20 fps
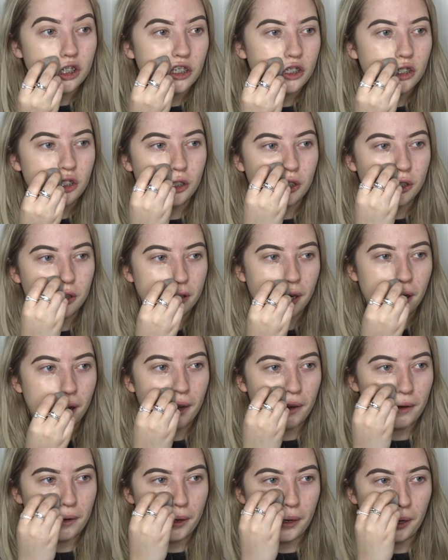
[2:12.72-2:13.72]
too
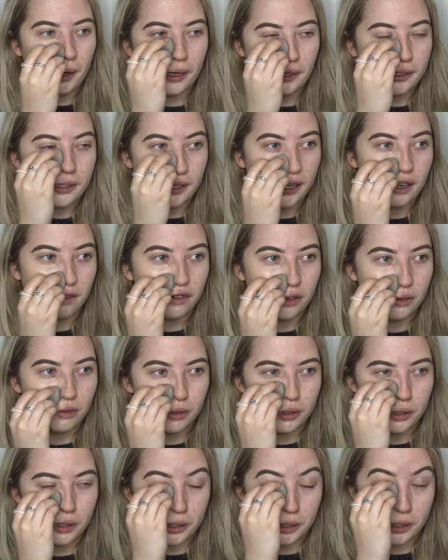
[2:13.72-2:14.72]
dark, like say if it
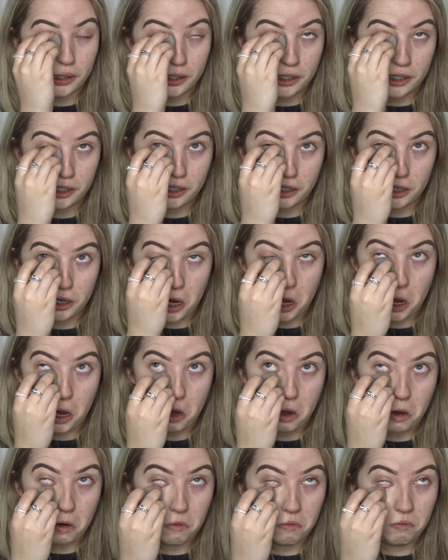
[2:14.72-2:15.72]
was just
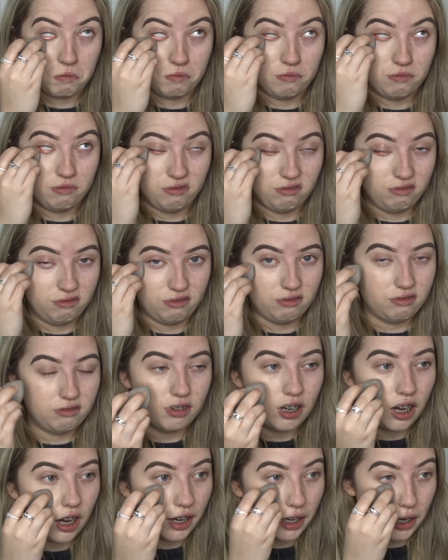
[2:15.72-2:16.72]

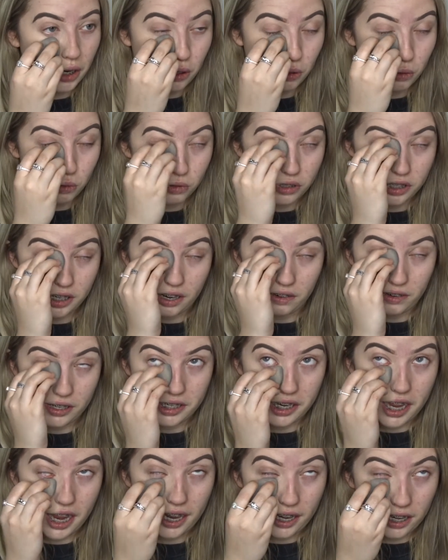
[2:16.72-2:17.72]
like an ordinary
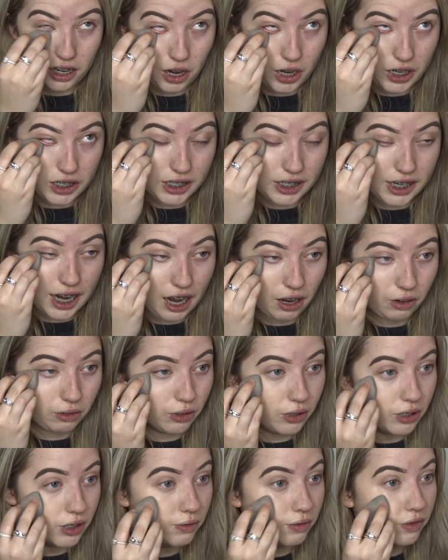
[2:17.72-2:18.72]
day going to town
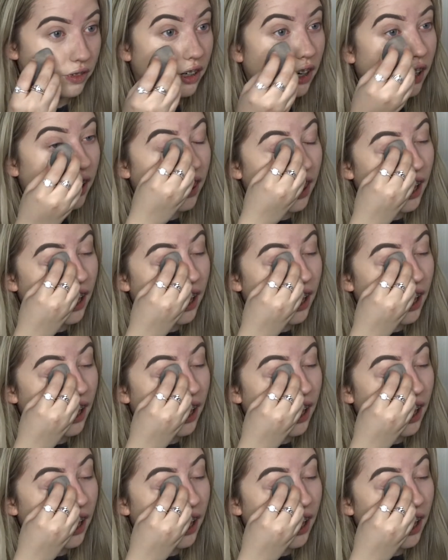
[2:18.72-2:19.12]
or something like